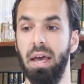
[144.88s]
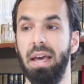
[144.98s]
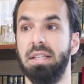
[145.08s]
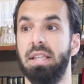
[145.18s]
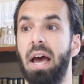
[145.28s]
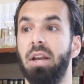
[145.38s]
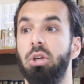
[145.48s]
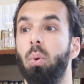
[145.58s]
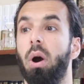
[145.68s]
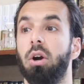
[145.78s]
is
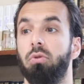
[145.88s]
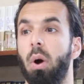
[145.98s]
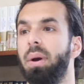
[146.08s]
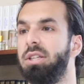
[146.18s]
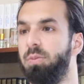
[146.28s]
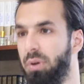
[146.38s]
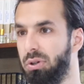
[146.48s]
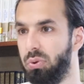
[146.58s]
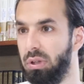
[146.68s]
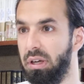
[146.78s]
that you are growing
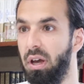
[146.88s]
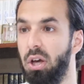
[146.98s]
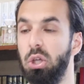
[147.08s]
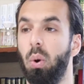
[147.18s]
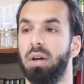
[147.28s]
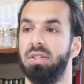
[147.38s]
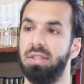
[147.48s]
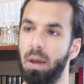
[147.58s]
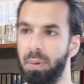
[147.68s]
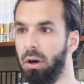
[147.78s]
spiritually. You are
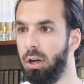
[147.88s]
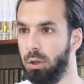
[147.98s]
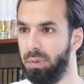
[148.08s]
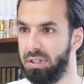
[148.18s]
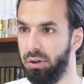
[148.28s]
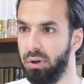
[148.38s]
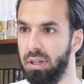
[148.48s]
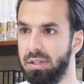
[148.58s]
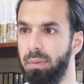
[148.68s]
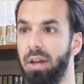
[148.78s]
stepping on your
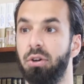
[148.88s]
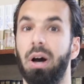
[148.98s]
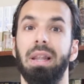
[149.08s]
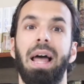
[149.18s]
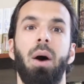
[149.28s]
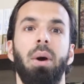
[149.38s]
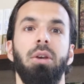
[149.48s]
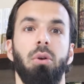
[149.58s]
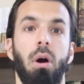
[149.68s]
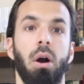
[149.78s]
materialism, and you're
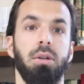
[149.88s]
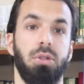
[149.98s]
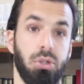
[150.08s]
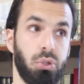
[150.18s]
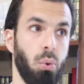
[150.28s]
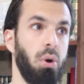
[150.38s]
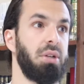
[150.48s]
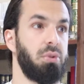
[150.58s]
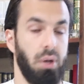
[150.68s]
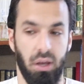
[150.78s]
allowing your heart to soar
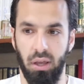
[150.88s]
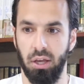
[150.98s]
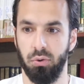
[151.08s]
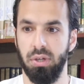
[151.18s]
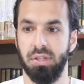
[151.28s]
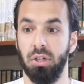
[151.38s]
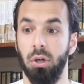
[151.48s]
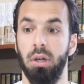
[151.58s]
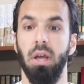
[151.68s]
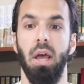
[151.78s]
and to increase in
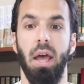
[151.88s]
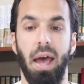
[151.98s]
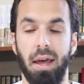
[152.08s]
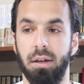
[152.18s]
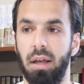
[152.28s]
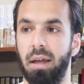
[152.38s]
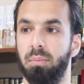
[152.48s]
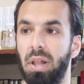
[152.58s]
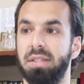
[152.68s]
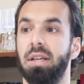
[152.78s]
good and
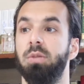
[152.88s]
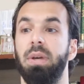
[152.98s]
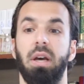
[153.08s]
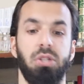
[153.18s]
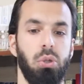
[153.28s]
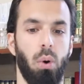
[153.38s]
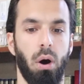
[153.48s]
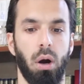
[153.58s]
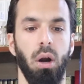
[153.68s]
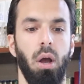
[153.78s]
blessings, because you
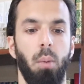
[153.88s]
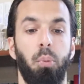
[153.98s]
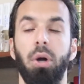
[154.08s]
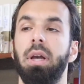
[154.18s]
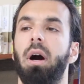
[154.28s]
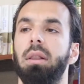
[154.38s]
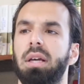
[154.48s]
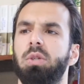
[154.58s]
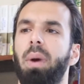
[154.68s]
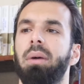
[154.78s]
are putting Allah
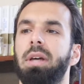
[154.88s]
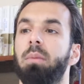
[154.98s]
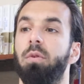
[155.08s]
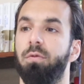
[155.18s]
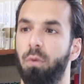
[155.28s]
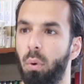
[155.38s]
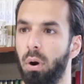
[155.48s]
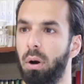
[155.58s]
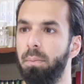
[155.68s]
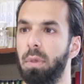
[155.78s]
subhanahu wa ta'ala
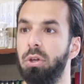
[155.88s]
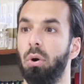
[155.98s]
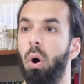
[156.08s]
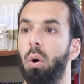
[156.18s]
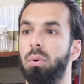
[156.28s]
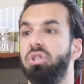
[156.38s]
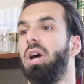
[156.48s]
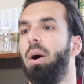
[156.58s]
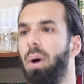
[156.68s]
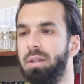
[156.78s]
before your own
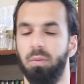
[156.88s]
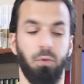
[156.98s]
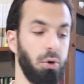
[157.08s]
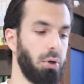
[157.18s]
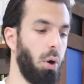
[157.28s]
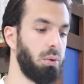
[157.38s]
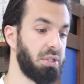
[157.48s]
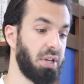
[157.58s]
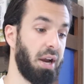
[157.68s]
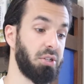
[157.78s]
shahawat, before your own
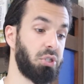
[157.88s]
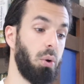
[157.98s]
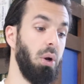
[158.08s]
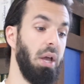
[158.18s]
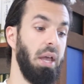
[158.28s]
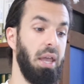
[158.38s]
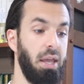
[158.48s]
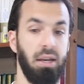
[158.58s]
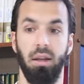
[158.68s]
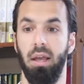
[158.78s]
desires. So
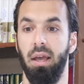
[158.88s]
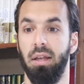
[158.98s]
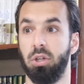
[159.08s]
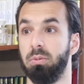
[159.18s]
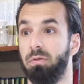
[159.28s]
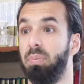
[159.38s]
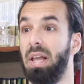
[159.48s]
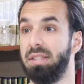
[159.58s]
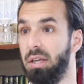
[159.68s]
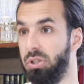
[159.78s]
in terms of
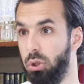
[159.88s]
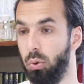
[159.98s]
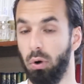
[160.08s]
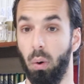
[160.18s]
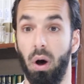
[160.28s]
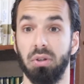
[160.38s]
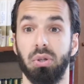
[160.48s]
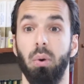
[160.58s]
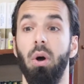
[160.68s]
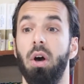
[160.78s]
blessings, you grow.
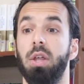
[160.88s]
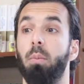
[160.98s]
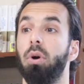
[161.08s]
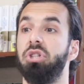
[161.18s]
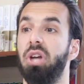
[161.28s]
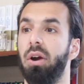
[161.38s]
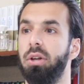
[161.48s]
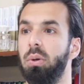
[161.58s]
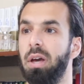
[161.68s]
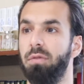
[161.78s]
Also, the more
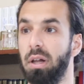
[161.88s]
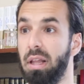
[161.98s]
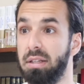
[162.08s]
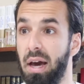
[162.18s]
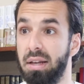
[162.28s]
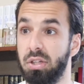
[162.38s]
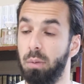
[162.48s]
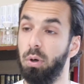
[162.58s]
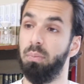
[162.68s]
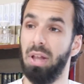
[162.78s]
charity you give, Allah ta'ala is
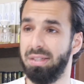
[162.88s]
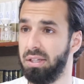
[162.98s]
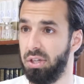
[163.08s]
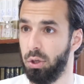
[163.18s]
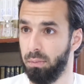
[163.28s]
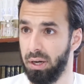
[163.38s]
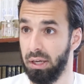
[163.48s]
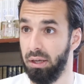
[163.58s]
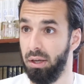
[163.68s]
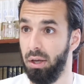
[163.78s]
going to put blessings in your
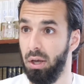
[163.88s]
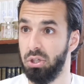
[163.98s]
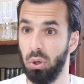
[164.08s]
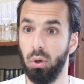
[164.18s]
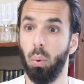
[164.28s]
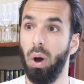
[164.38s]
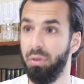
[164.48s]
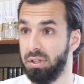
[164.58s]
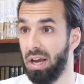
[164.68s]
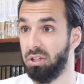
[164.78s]
money. So your
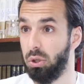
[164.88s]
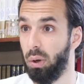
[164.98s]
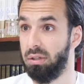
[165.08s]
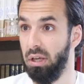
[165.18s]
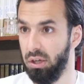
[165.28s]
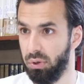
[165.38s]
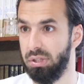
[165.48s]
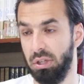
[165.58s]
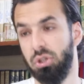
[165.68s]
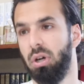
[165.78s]
wealth is actually going to
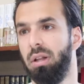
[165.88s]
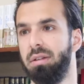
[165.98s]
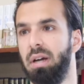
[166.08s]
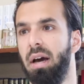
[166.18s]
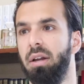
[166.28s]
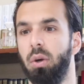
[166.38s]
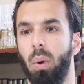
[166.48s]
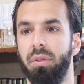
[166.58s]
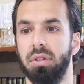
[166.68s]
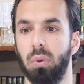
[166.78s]
increase, inshallah ta'ala. Your
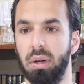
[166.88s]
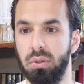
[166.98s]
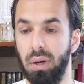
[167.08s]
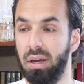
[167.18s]
wealth is going to,